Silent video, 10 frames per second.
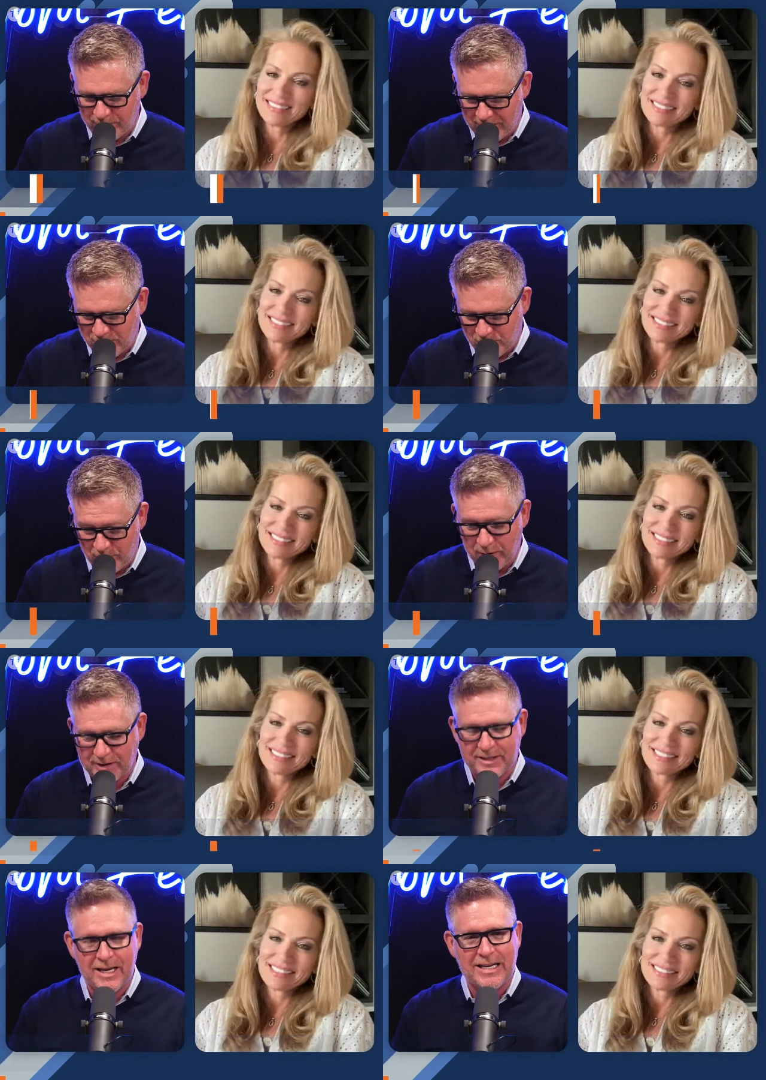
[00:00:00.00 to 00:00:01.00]
Speaker 1: of luxury
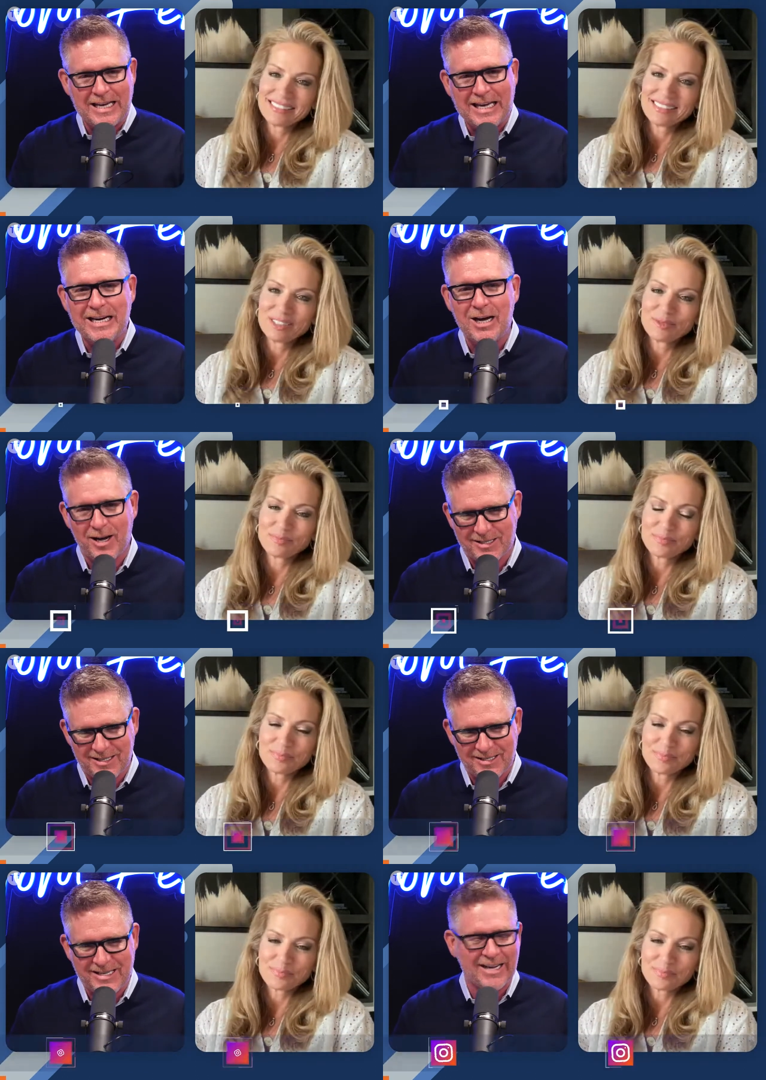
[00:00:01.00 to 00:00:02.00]
real estate in
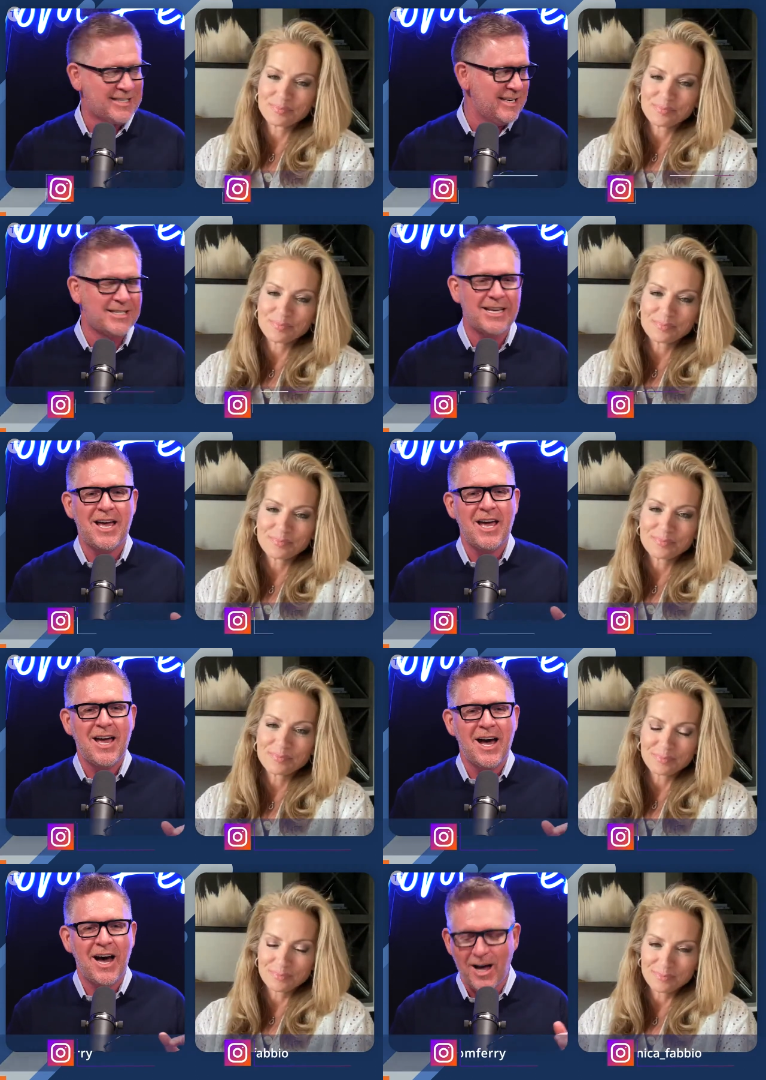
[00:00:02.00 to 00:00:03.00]
Austin, Texas.
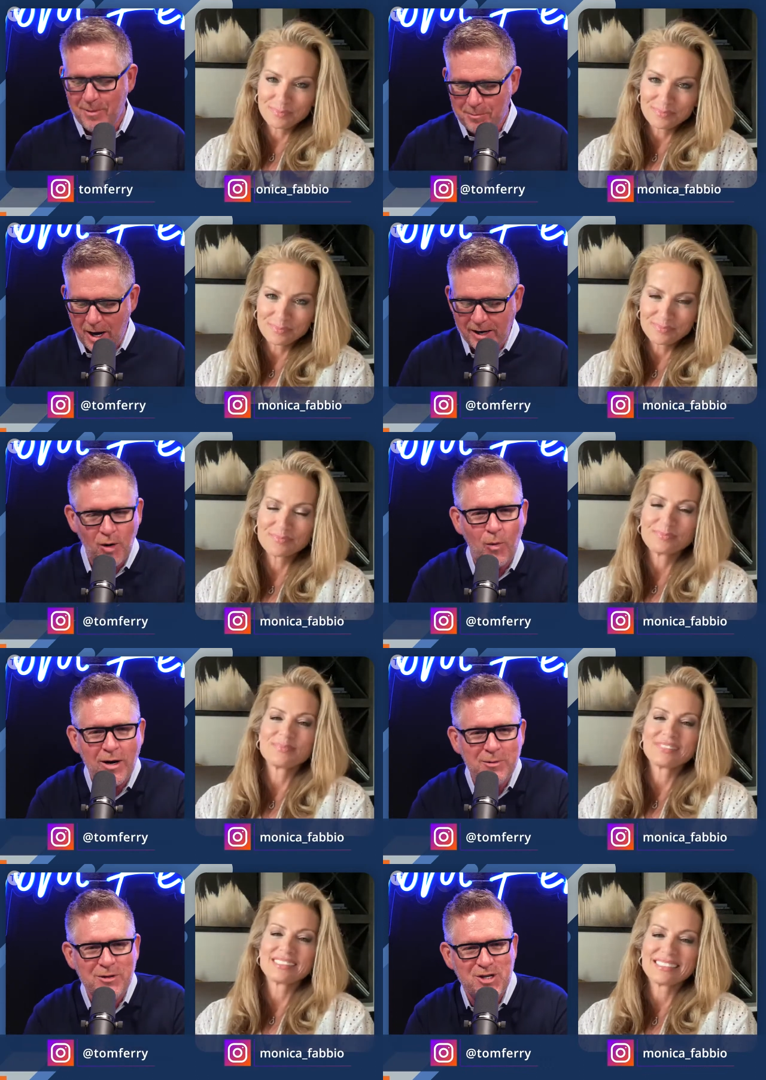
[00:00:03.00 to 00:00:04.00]
Uh, Monica,
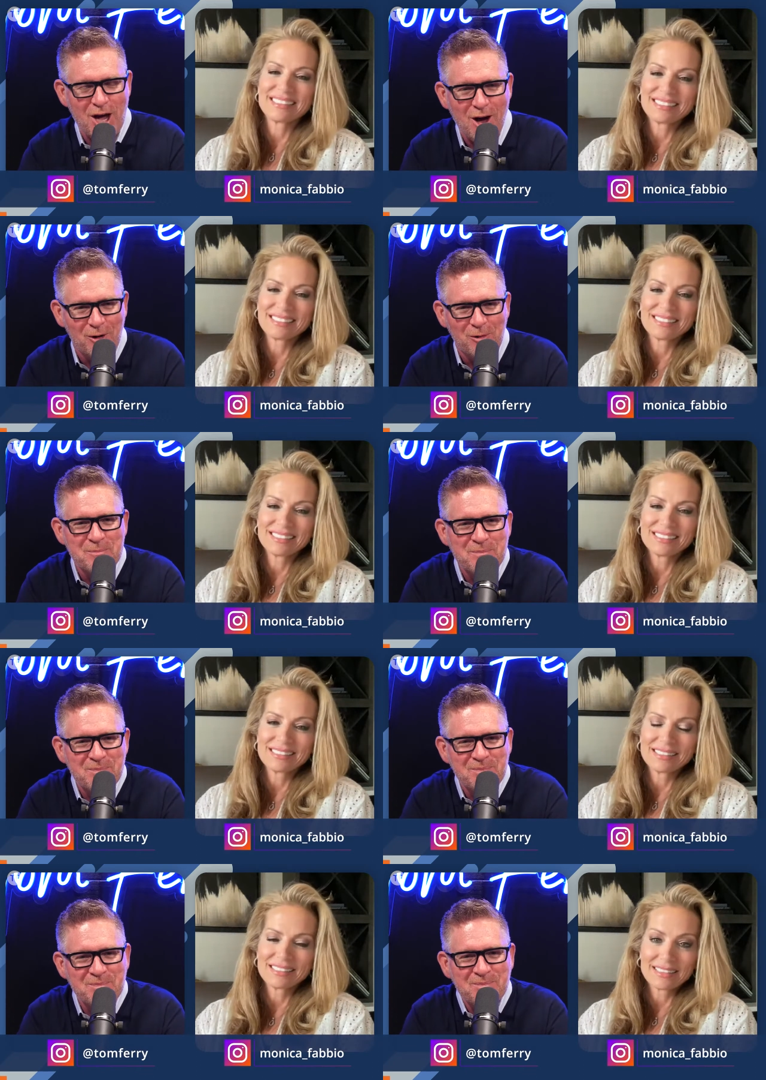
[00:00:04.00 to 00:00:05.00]
welcome to the show.
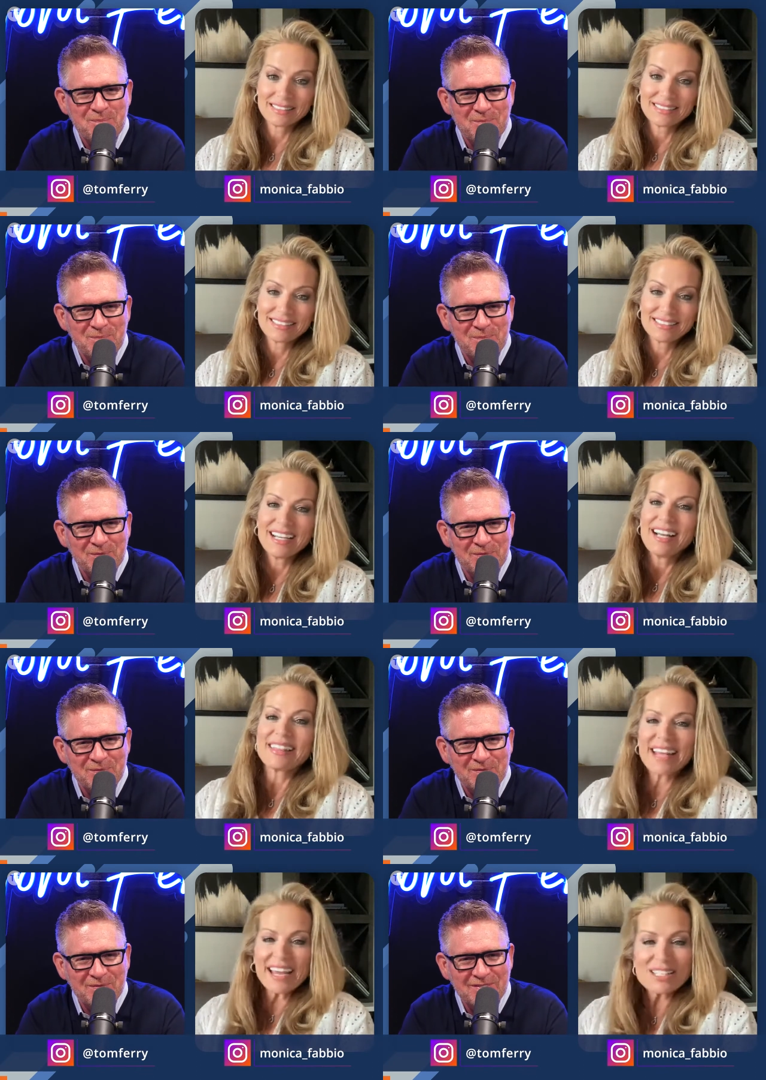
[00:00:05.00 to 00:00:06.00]

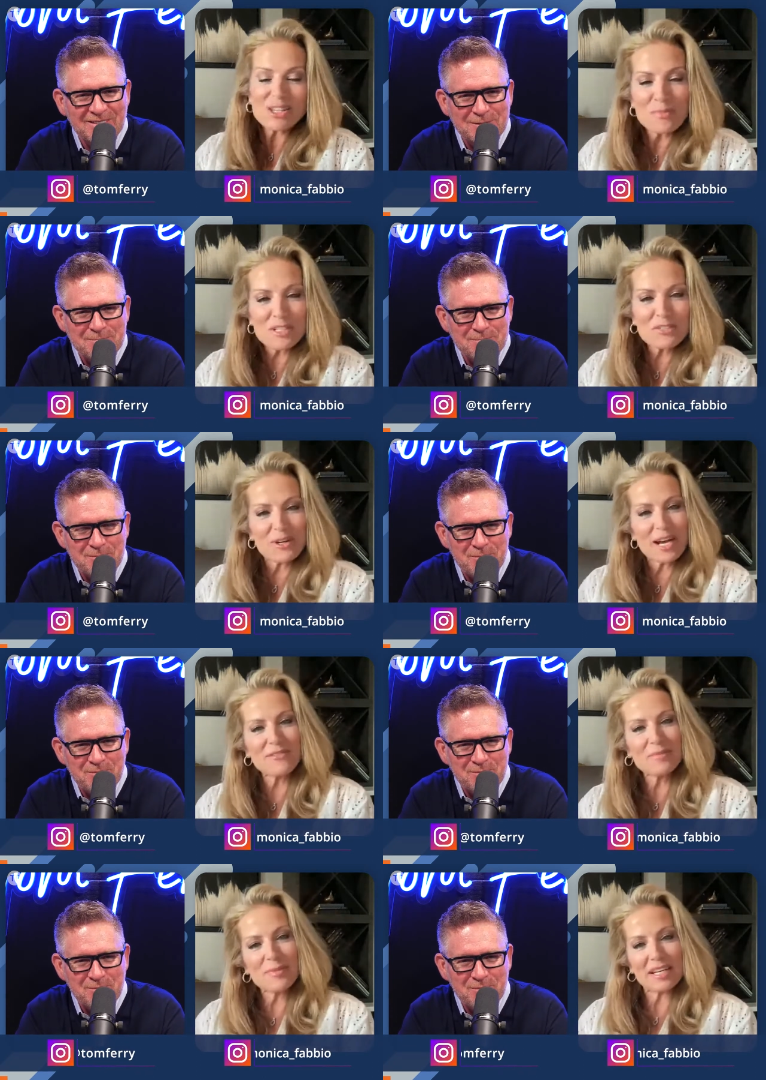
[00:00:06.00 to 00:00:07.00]
Speaker 2: Thanks so much for
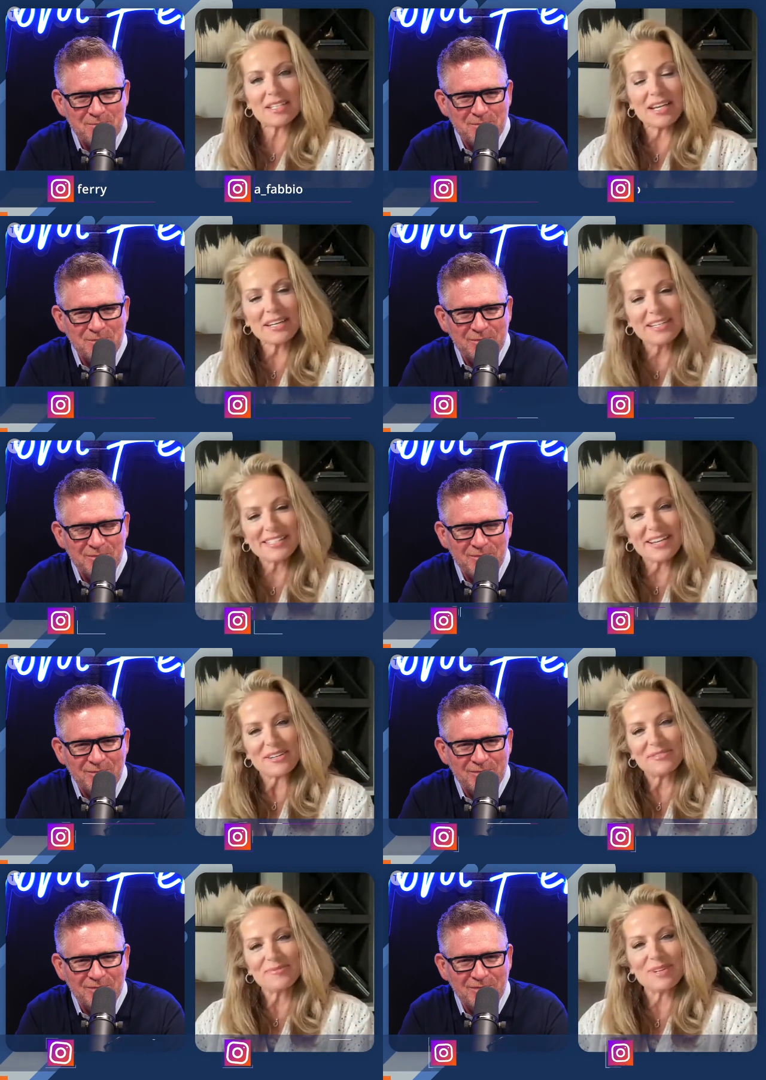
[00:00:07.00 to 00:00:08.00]
having me. Exciting
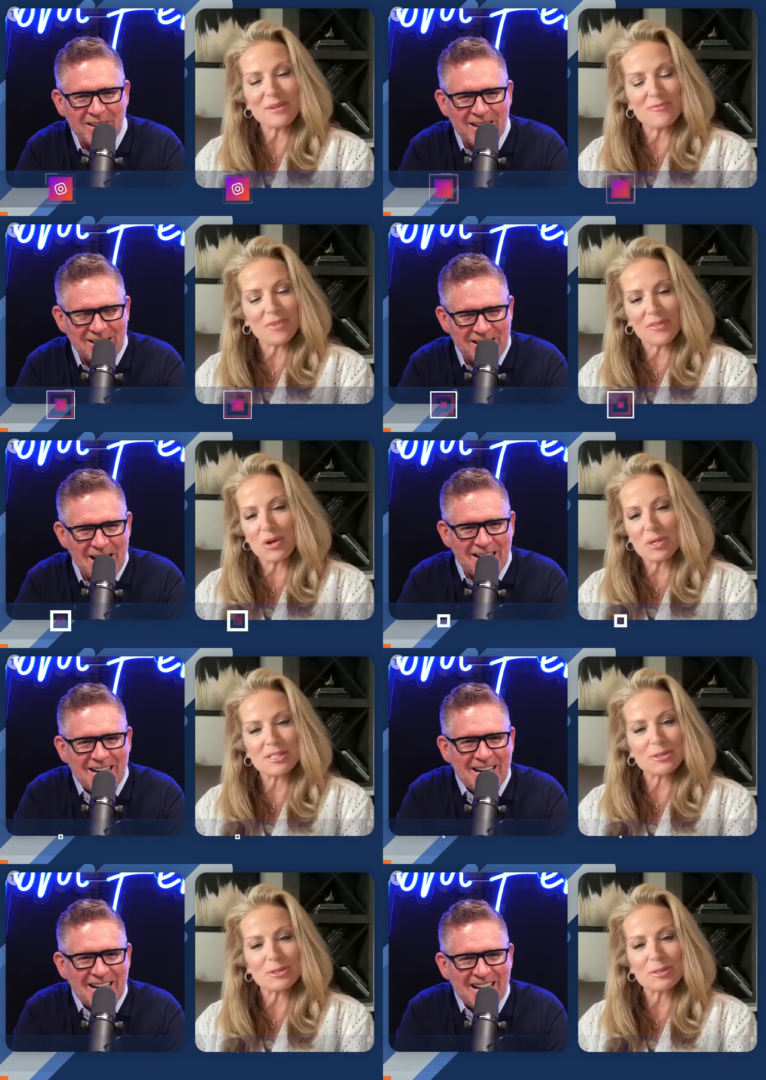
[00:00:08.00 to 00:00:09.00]
stuff. I've, I've yeah.
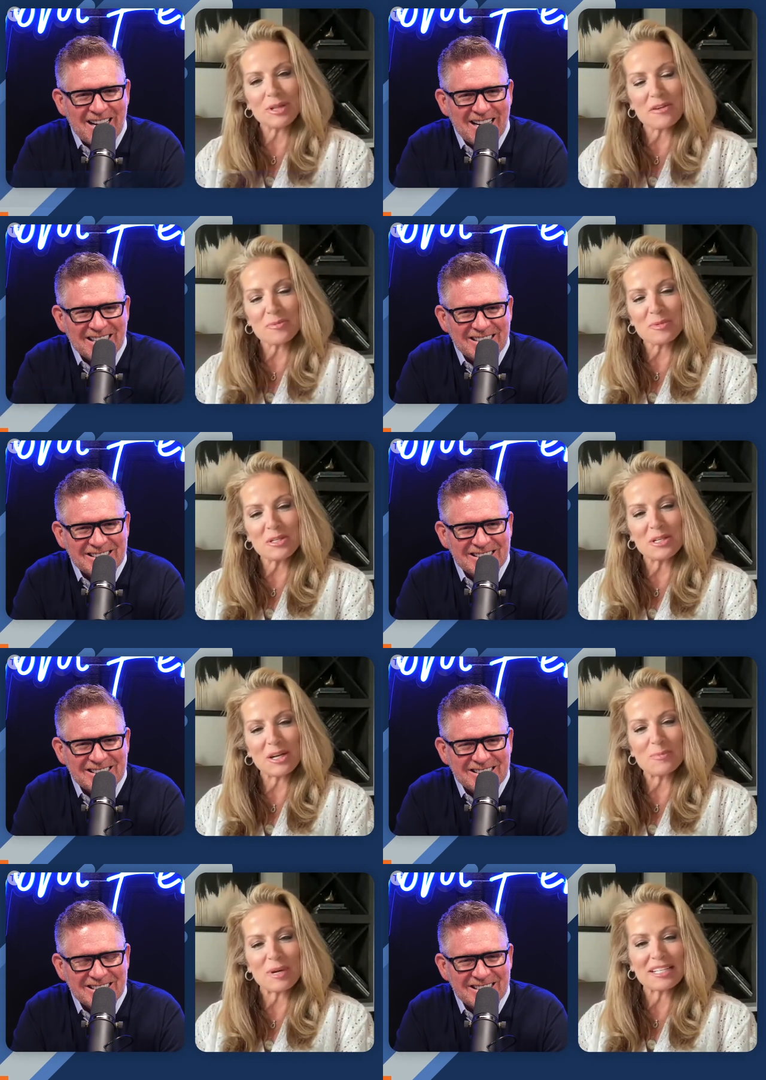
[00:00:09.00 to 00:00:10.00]
always learned a lot from you, and I
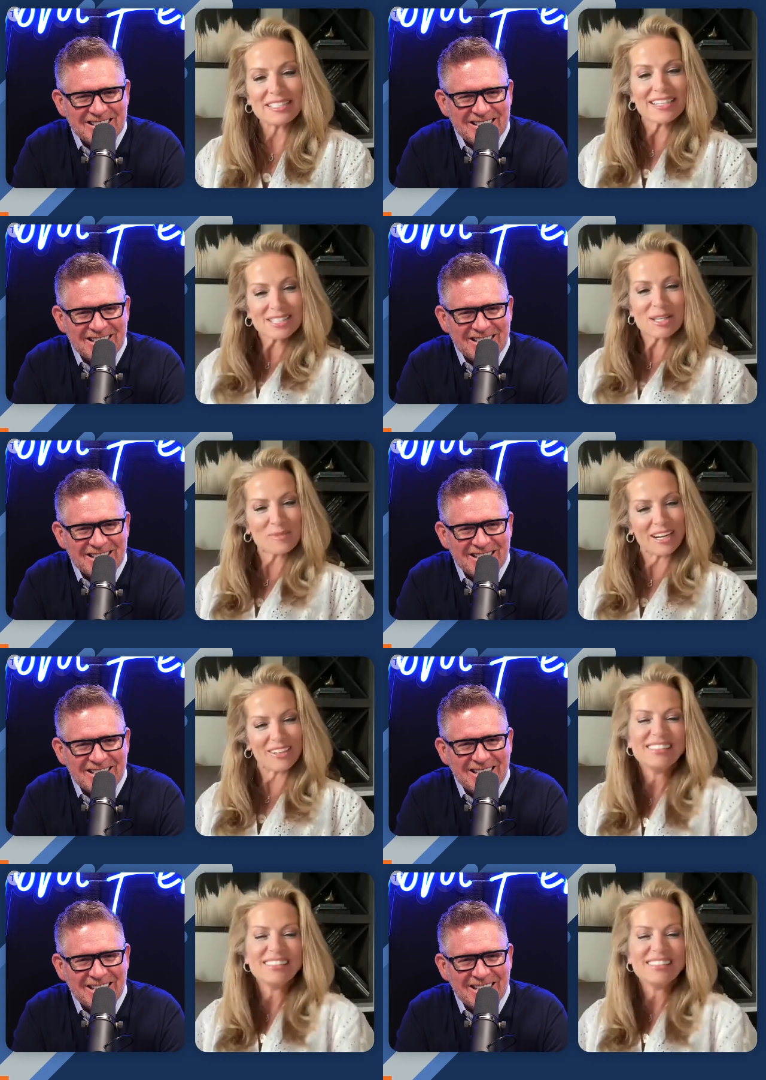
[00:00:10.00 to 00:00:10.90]
hope I can teach some now.